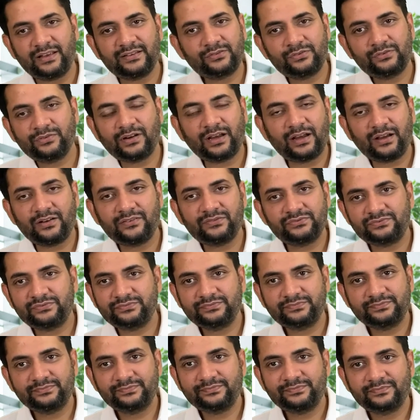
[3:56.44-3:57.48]
to have
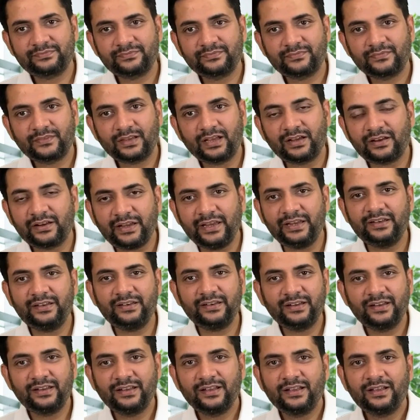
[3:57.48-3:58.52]
a rain.
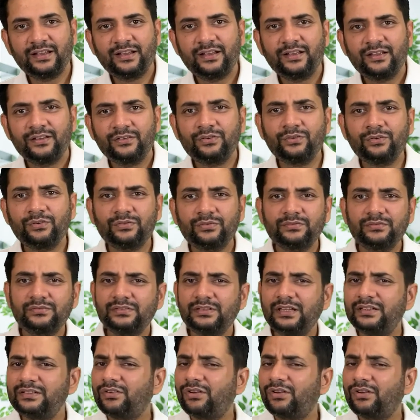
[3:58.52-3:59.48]
So there's